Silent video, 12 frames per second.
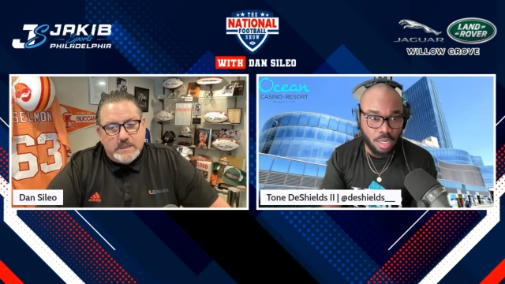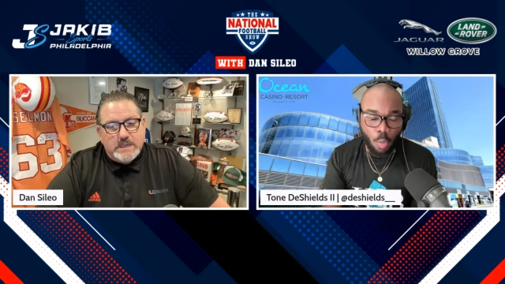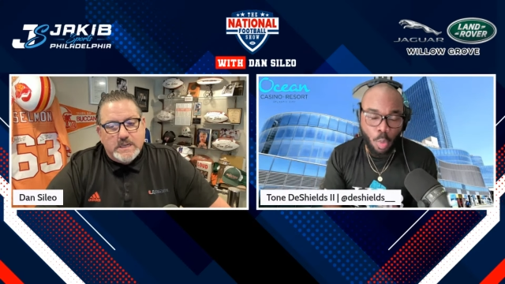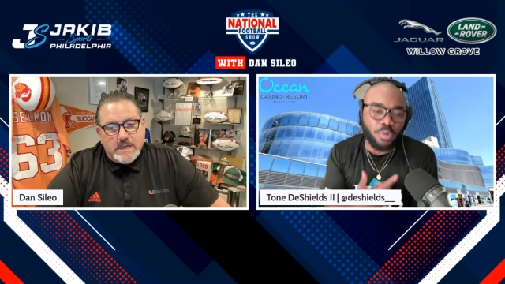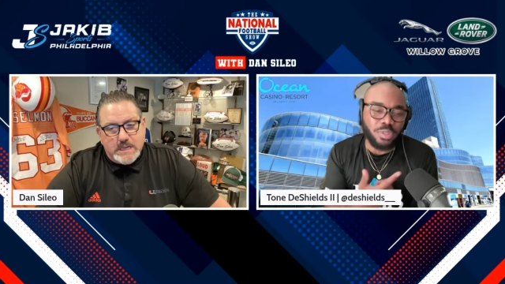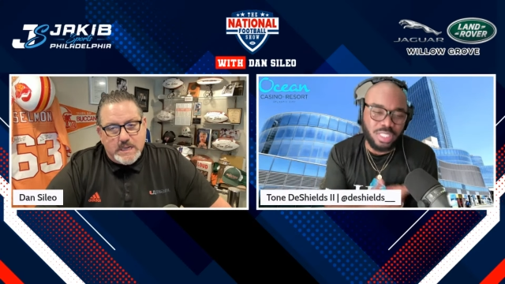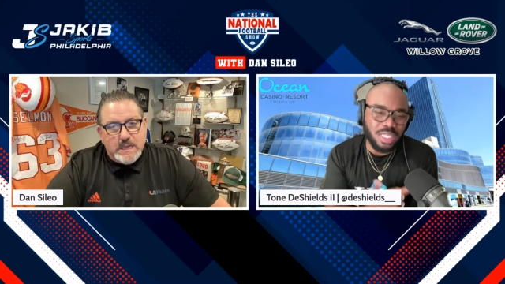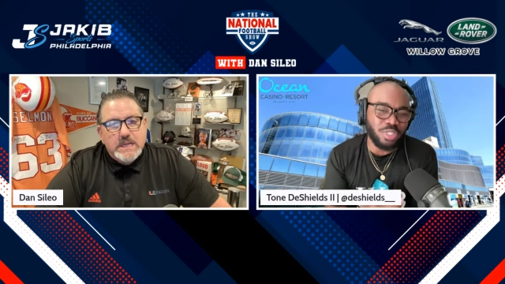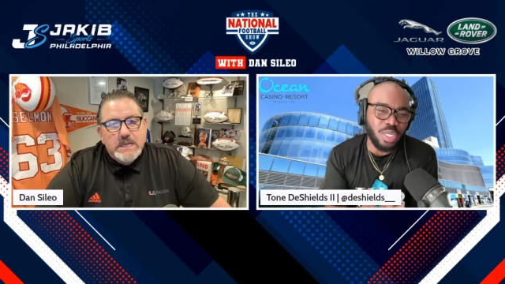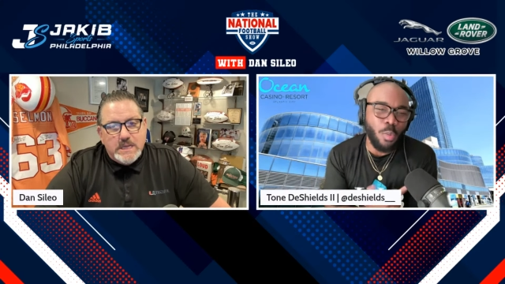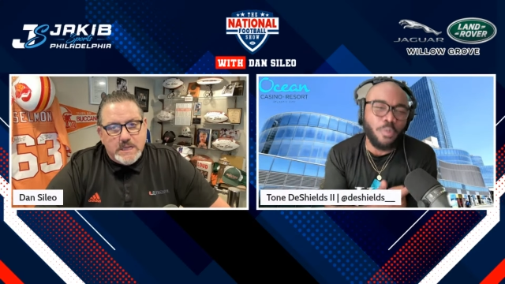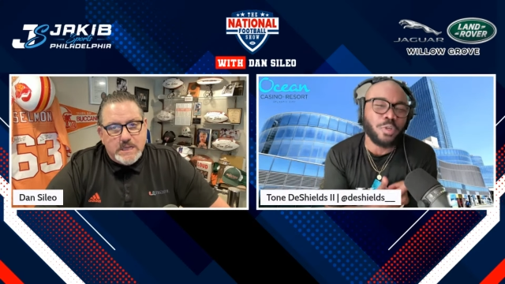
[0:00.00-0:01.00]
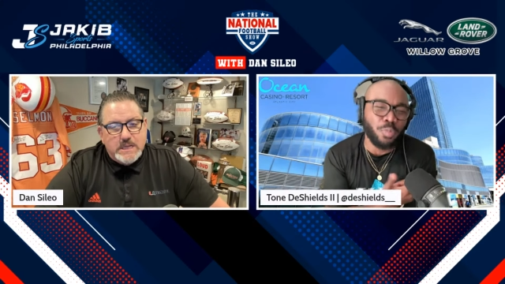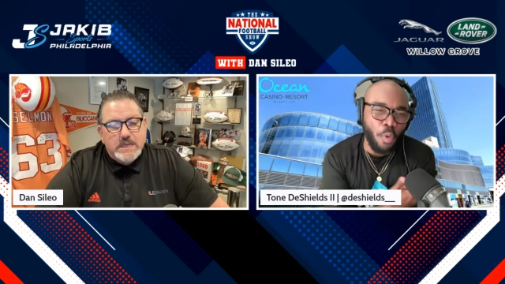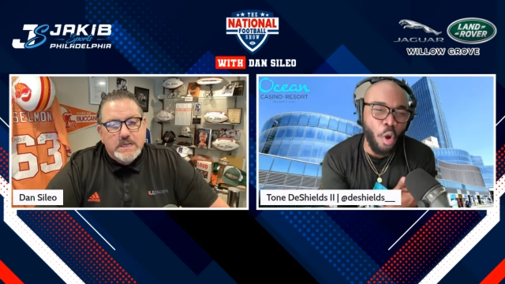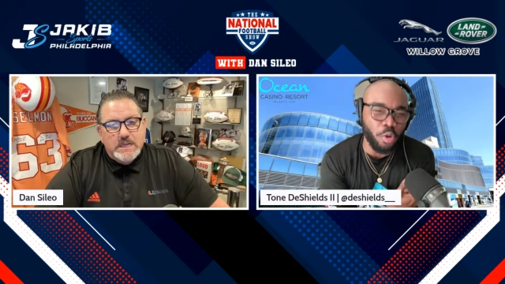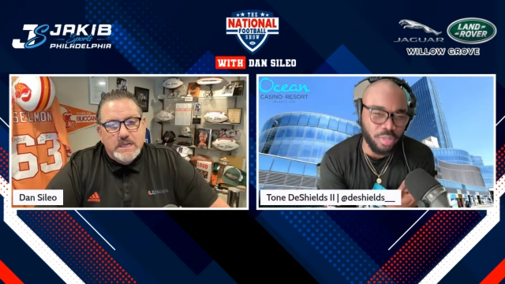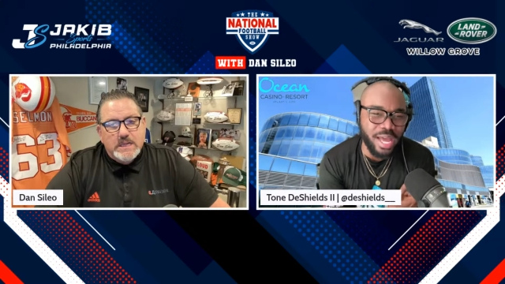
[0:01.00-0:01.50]
Speaker 1: We were you see we were
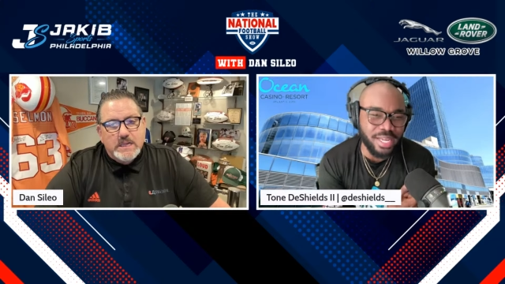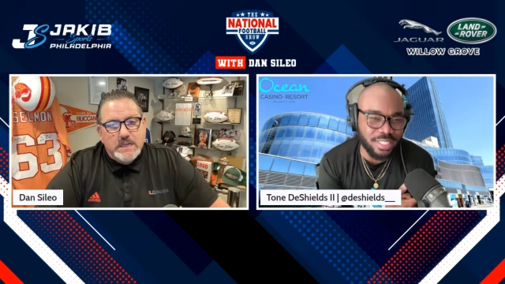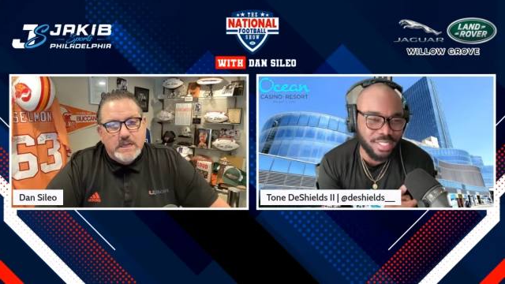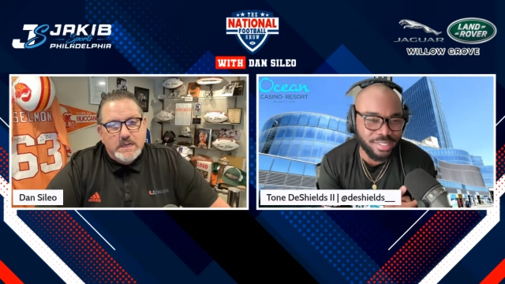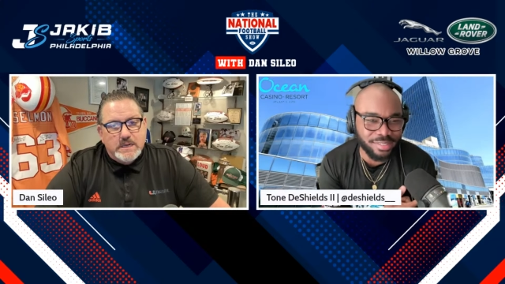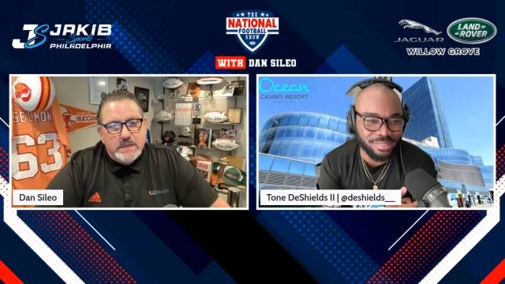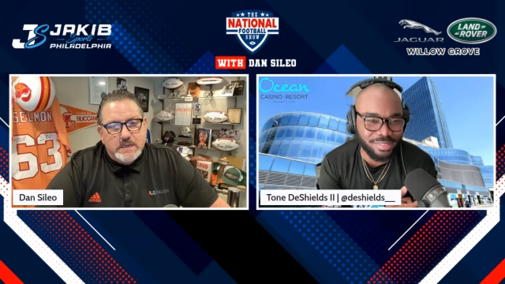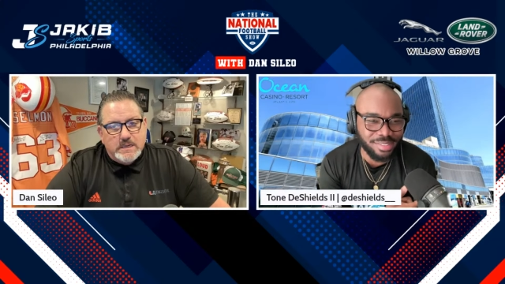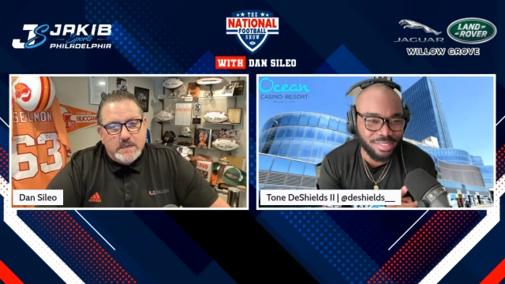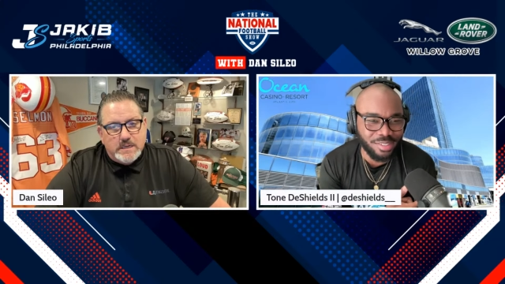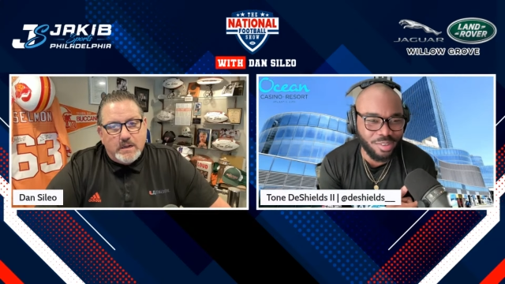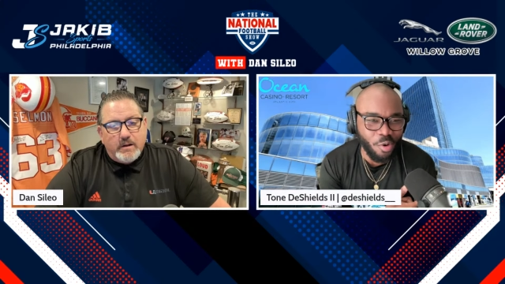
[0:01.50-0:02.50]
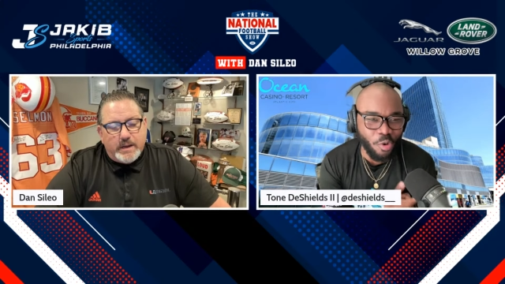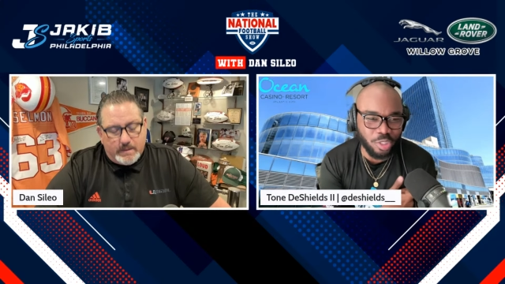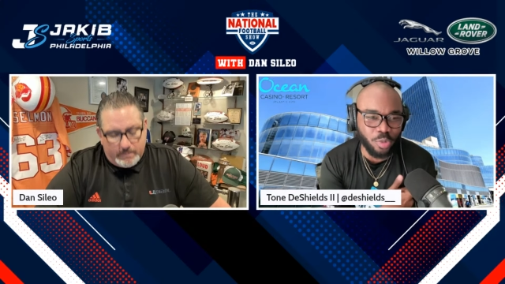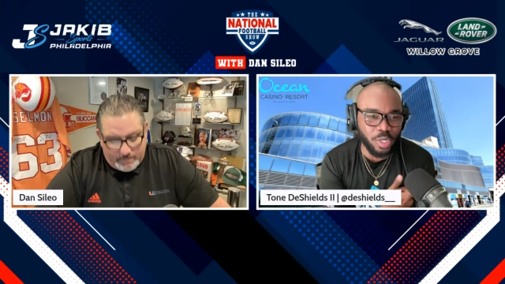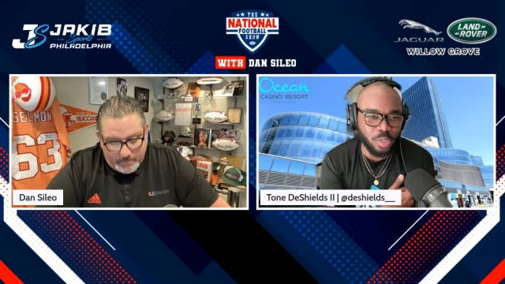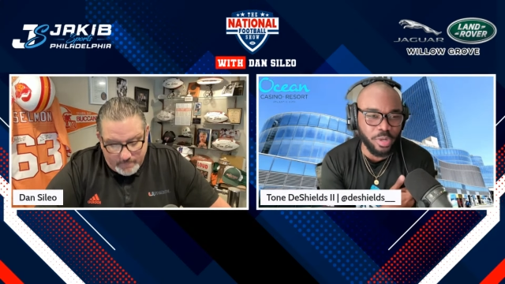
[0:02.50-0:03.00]
spoiled last year, oh, or in
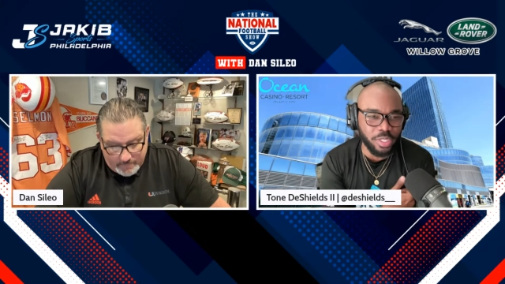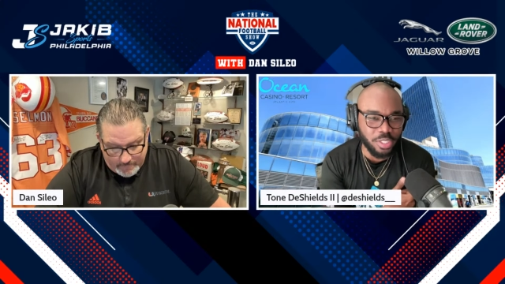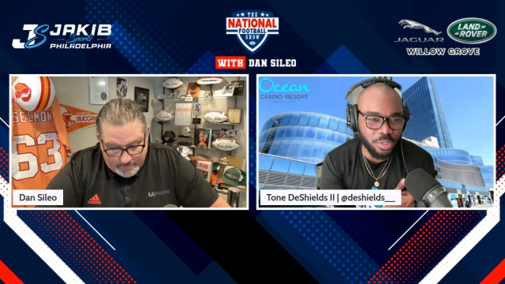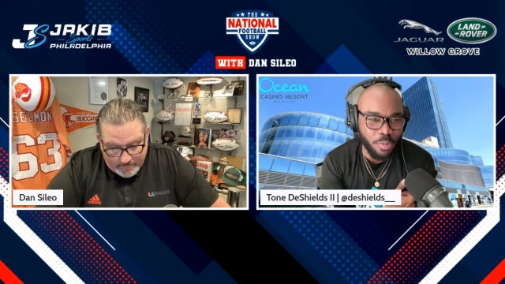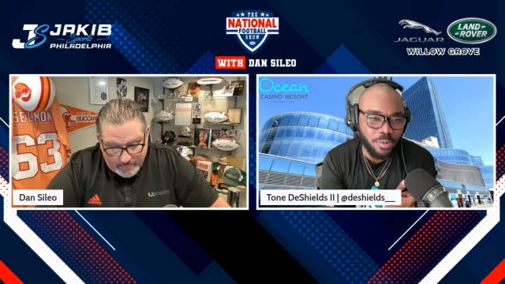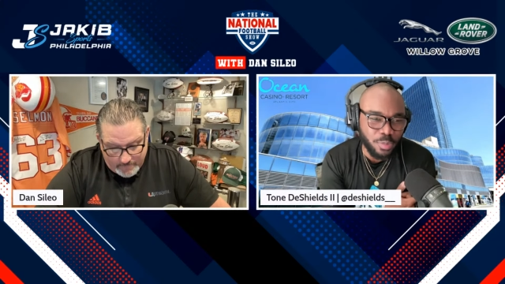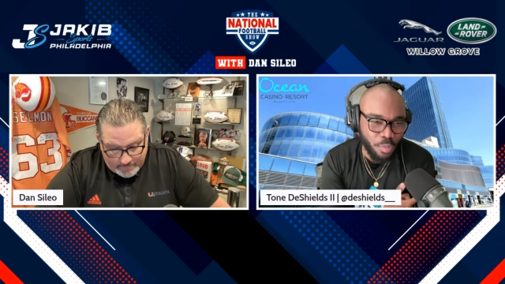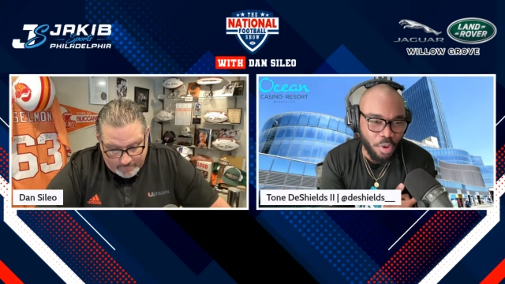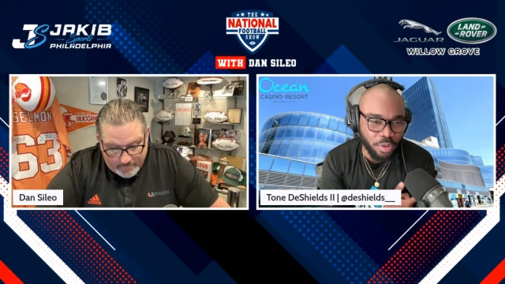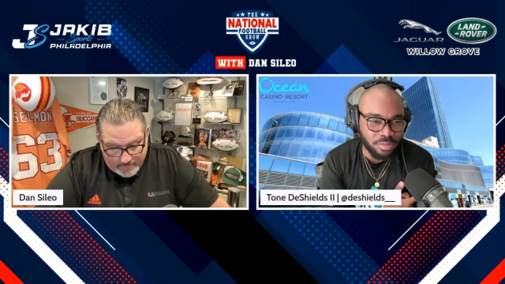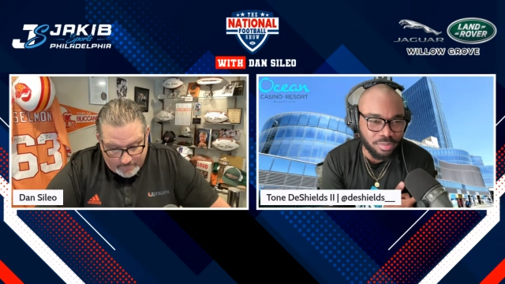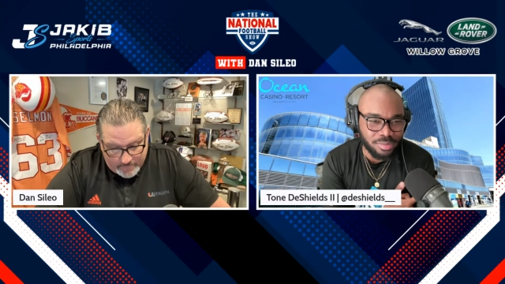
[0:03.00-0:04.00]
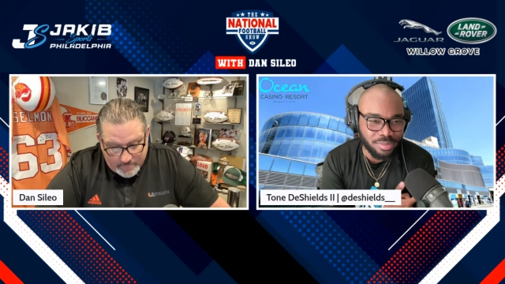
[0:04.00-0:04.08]
2022 we were spoiled.